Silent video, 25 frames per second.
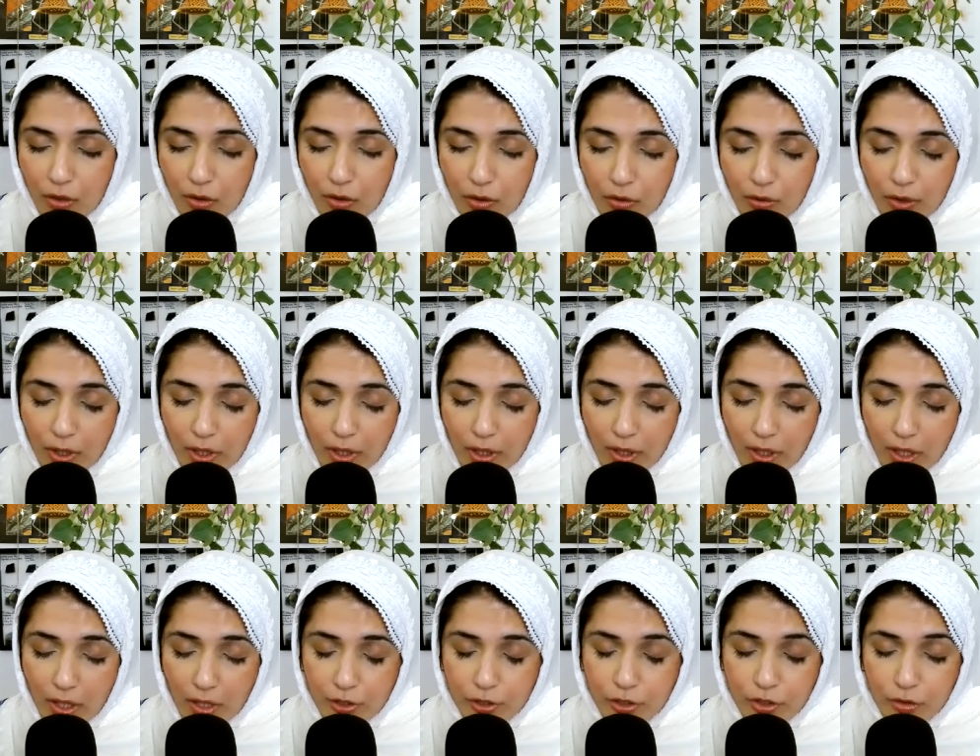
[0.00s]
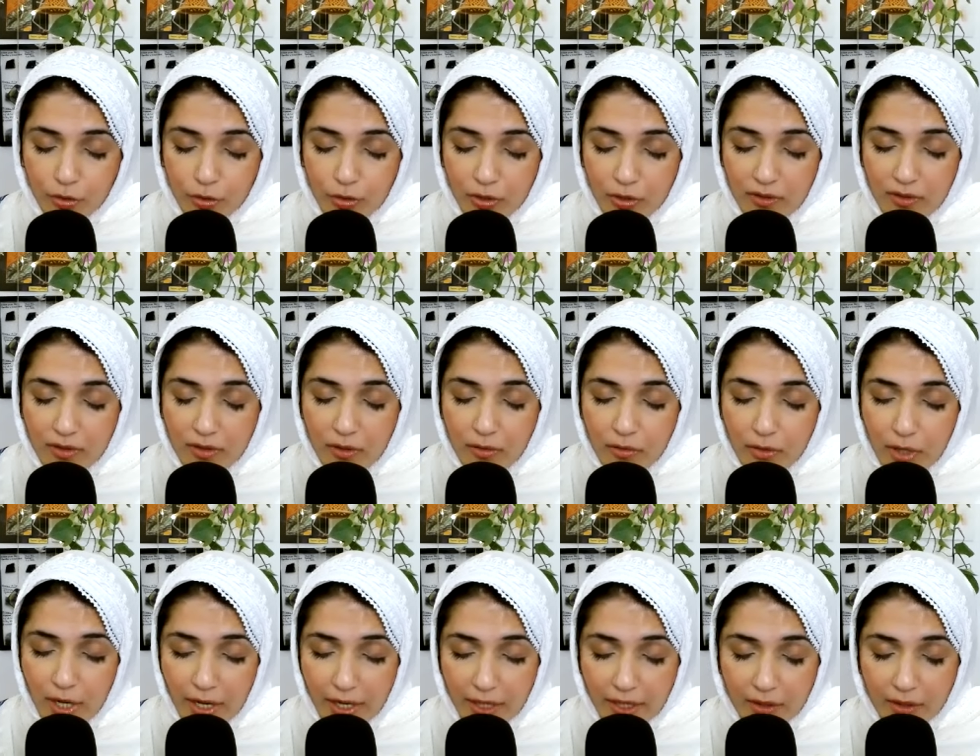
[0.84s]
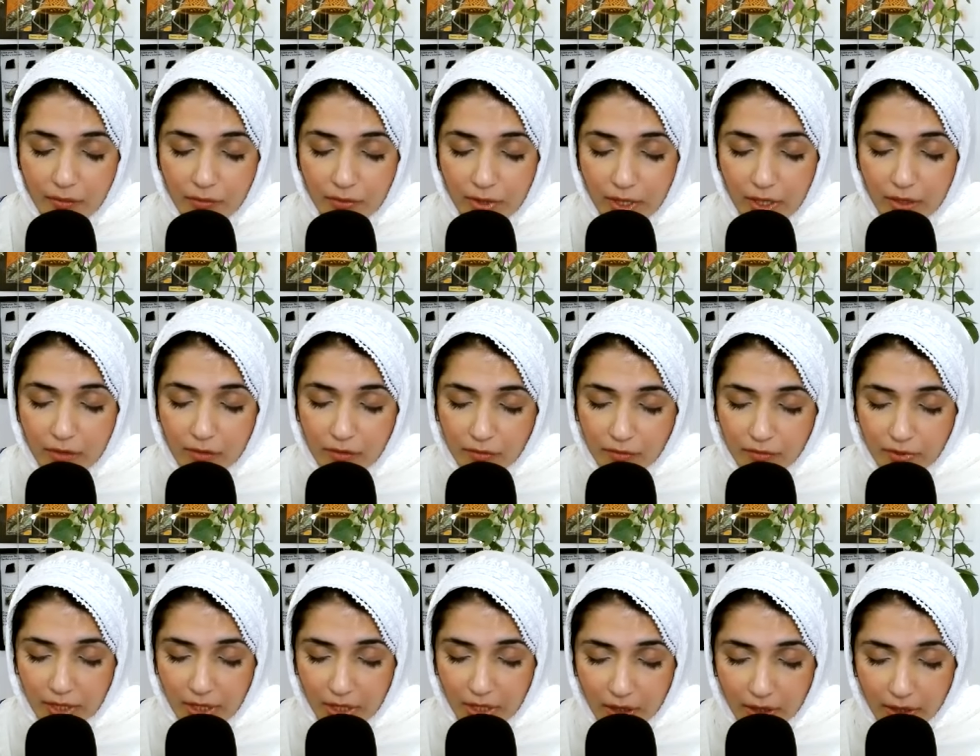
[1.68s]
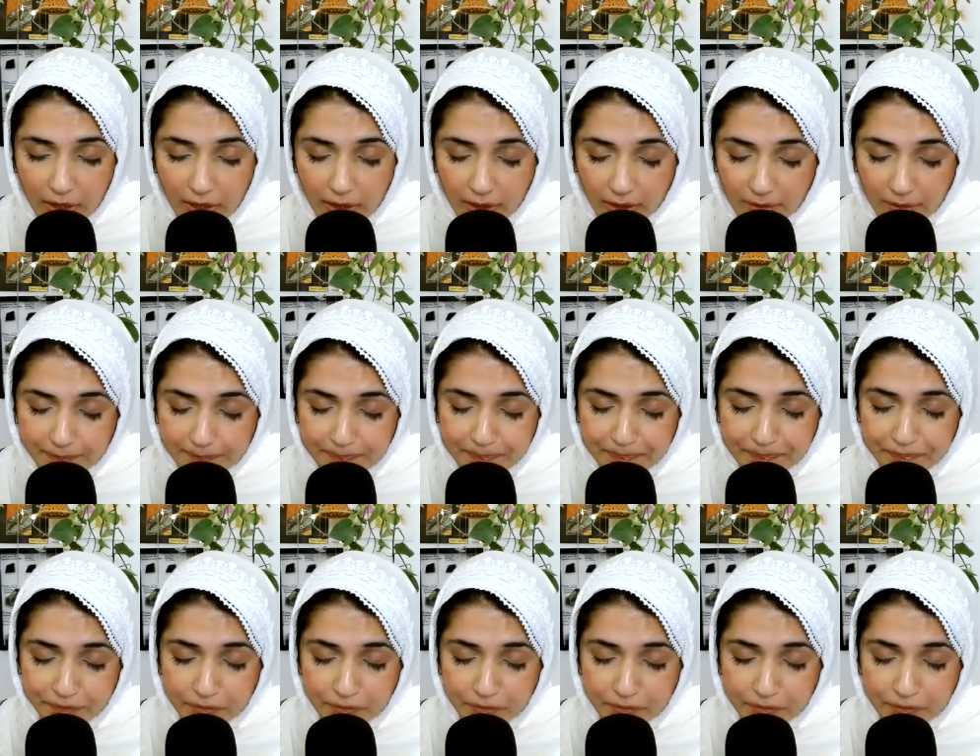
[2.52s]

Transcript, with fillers: Oh Allah, show us the right ways of healing.